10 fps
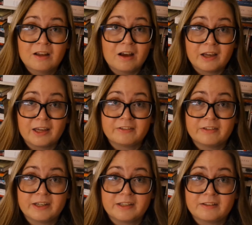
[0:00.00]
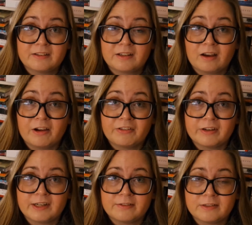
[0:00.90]
I have read
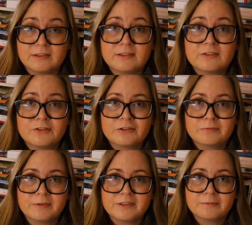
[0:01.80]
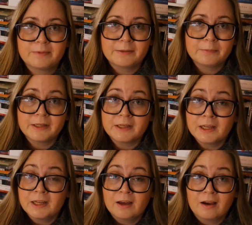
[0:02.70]
Ira Levin's Rosemary's Baby.
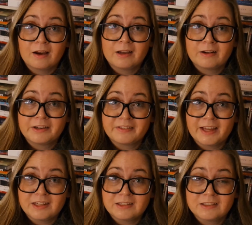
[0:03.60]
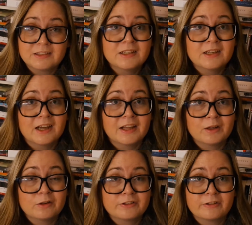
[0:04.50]
I like that. And I
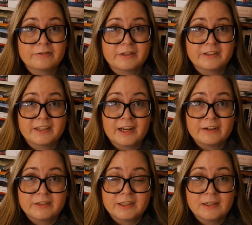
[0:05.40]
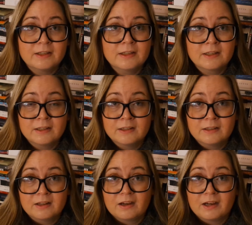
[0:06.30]
also read Carrie.
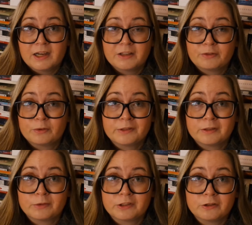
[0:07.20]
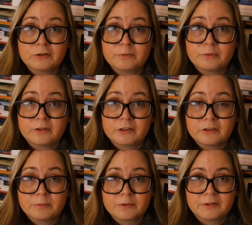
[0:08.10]
I thought it was a good book,
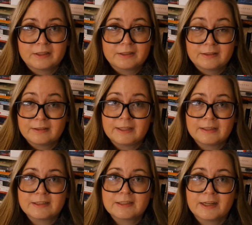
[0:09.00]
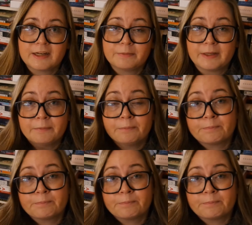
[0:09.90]
but it did scare me.